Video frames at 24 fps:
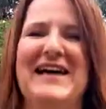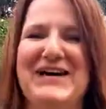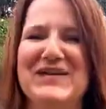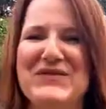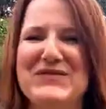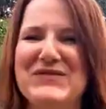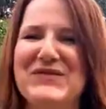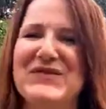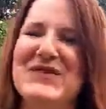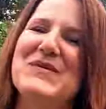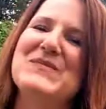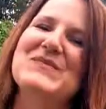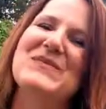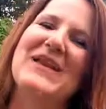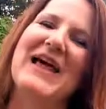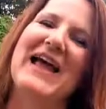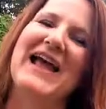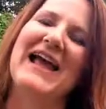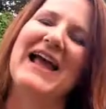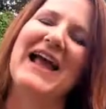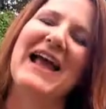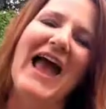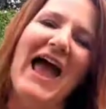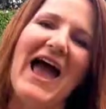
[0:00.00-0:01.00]
from
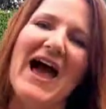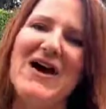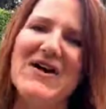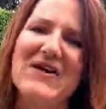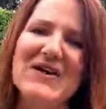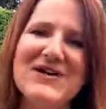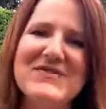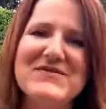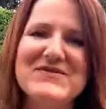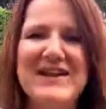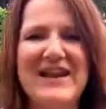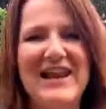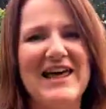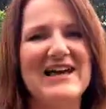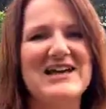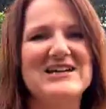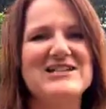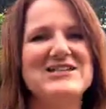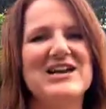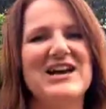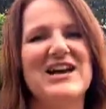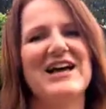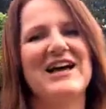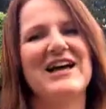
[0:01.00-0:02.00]
Langkawi,
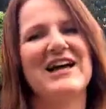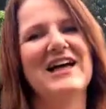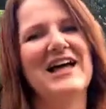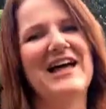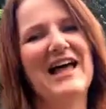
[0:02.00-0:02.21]
Malaysia,